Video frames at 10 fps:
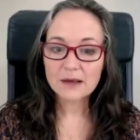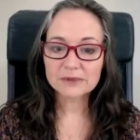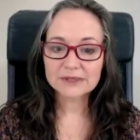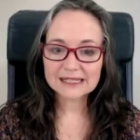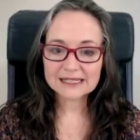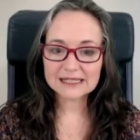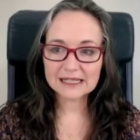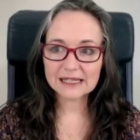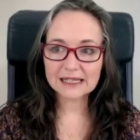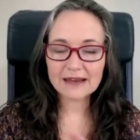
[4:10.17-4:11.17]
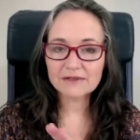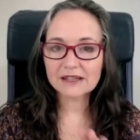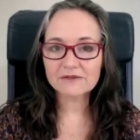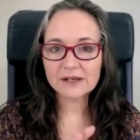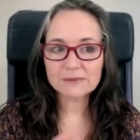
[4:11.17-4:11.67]
But that's it,
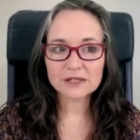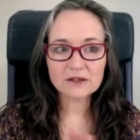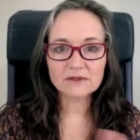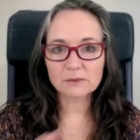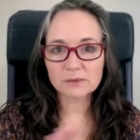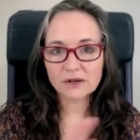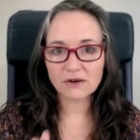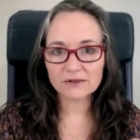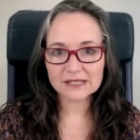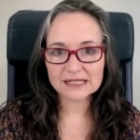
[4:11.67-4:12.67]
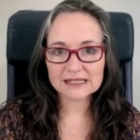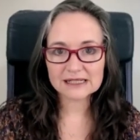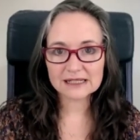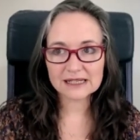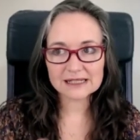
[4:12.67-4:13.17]
everything flips over because
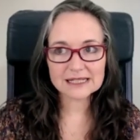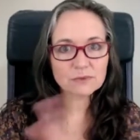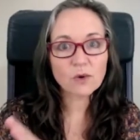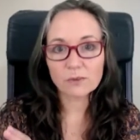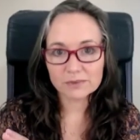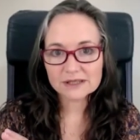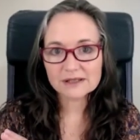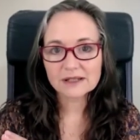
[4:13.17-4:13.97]
it's swapped